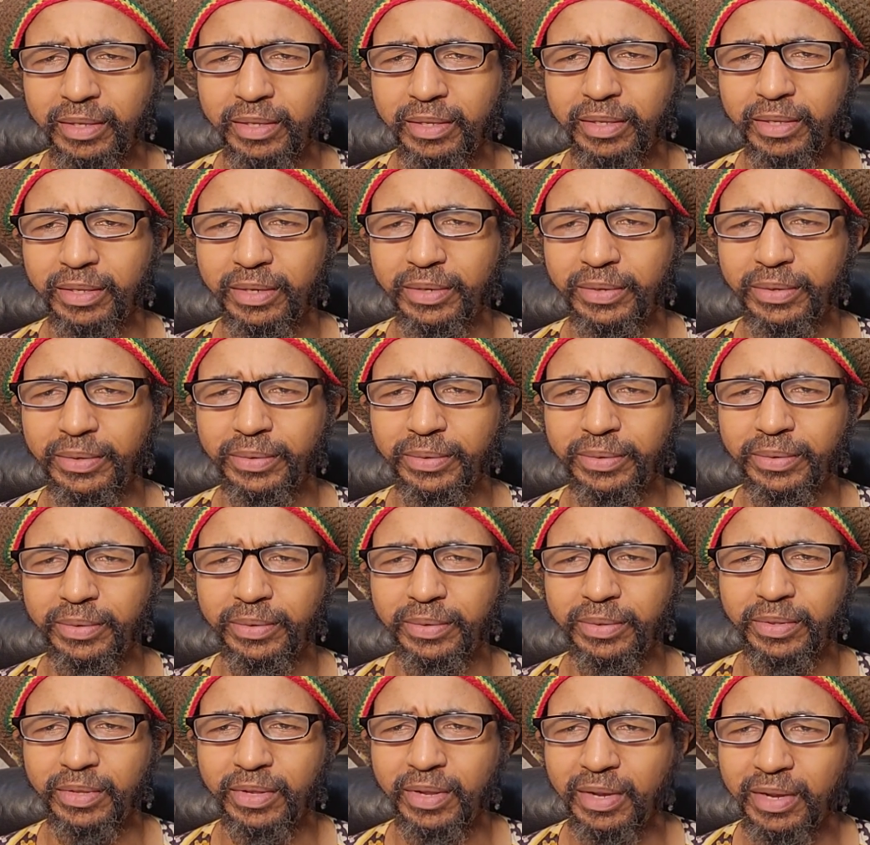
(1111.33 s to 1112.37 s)
you know,
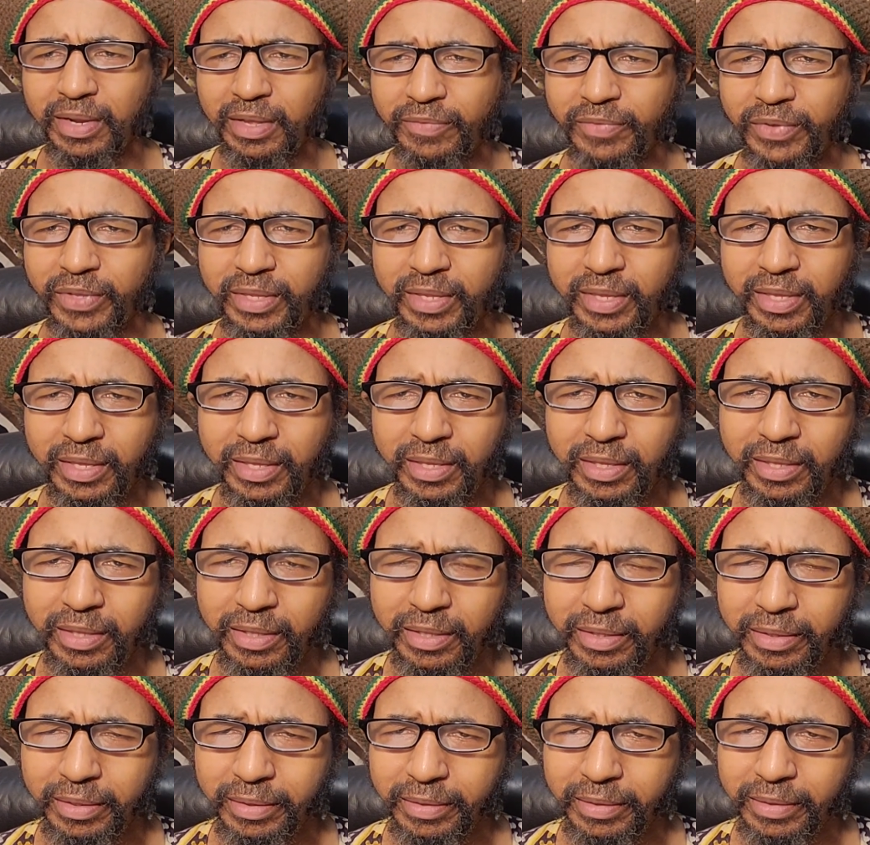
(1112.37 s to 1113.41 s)
your livity,
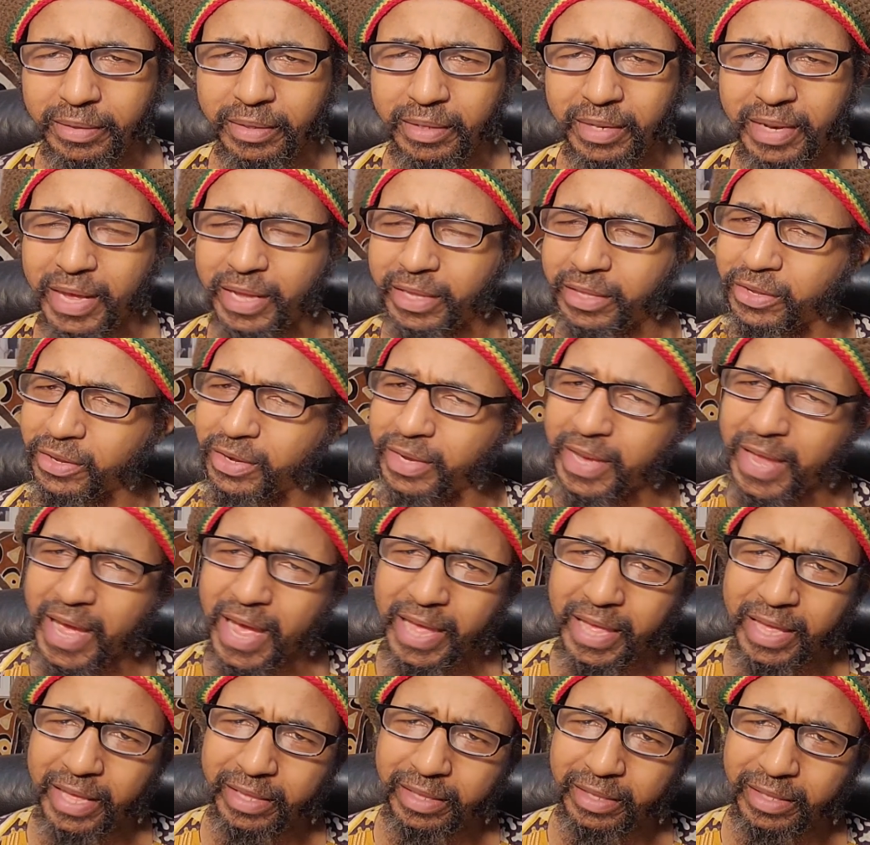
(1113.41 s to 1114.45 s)
not your
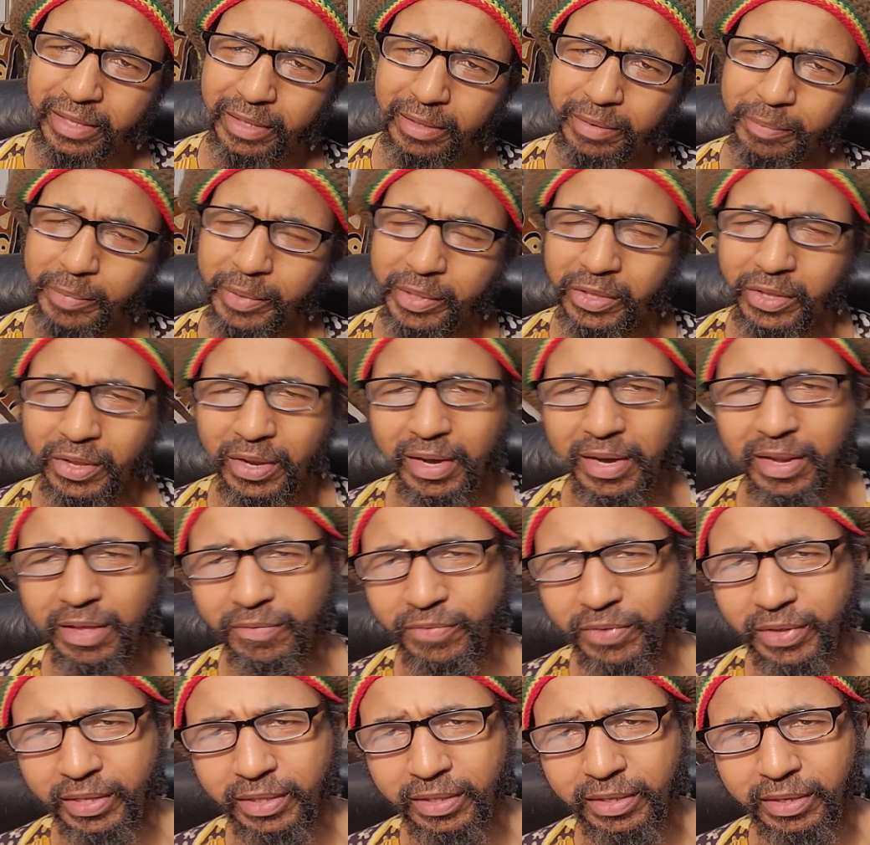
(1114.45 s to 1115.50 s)
diet, but your live
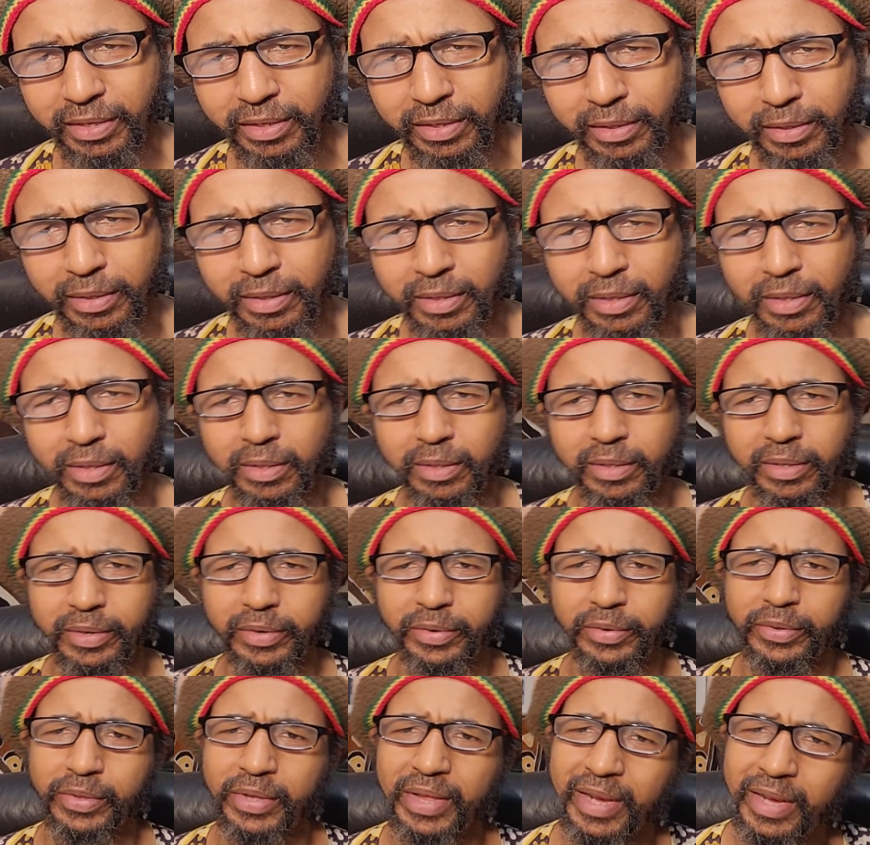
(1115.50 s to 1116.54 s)
it, you
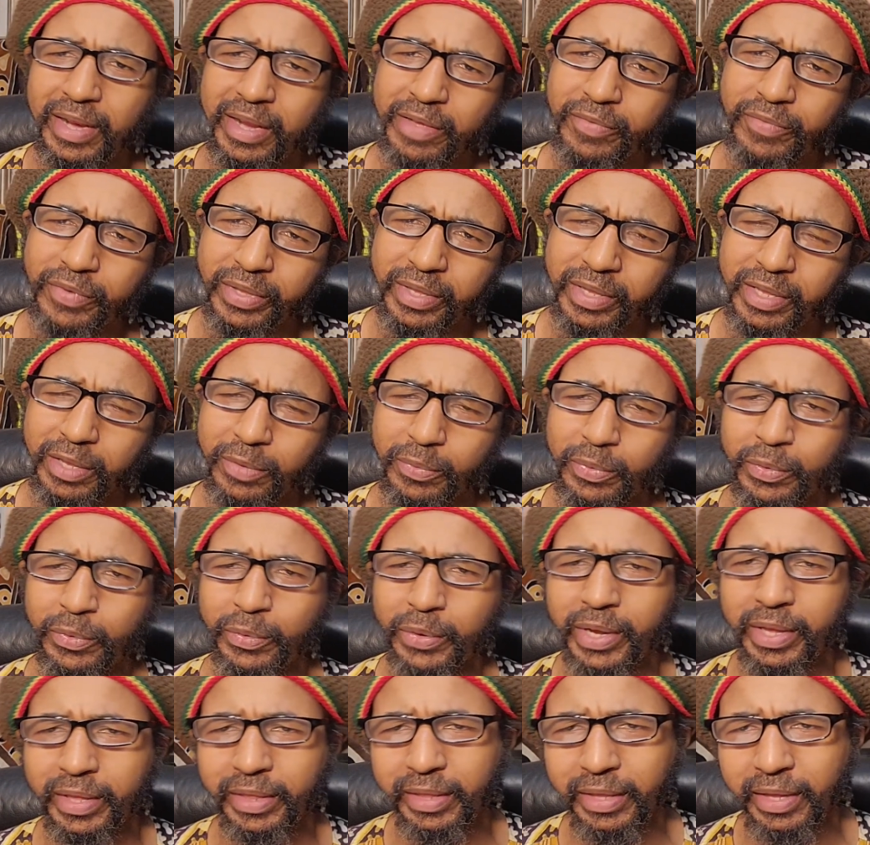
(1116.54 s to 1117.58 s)
know, your livity, we would
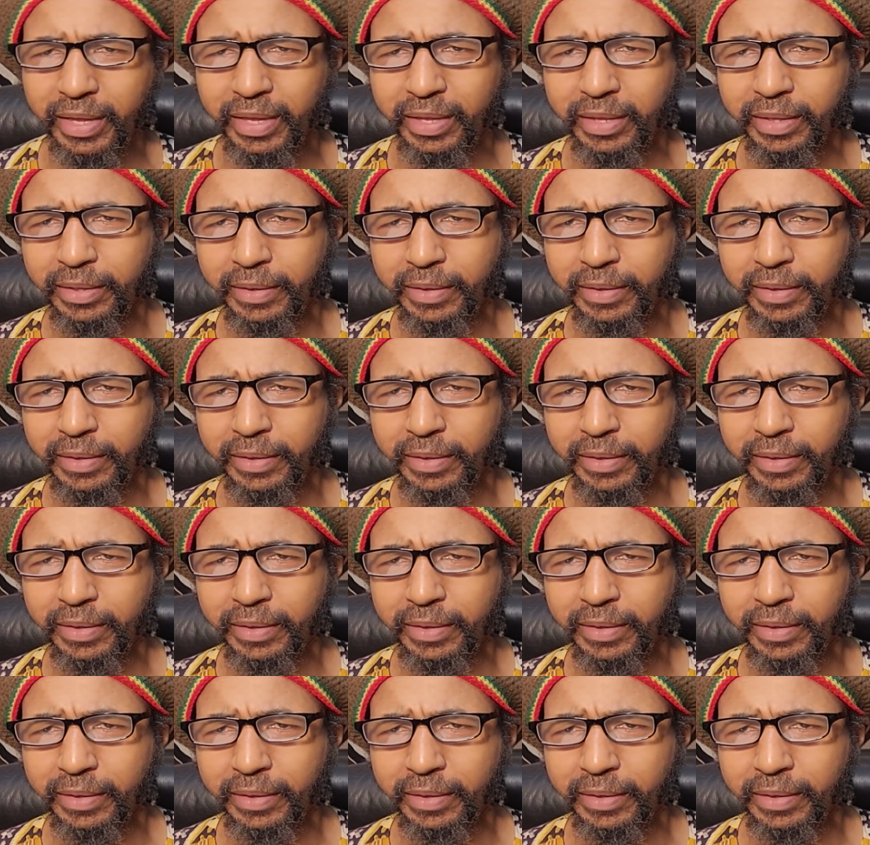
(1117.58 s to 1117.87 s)
have said.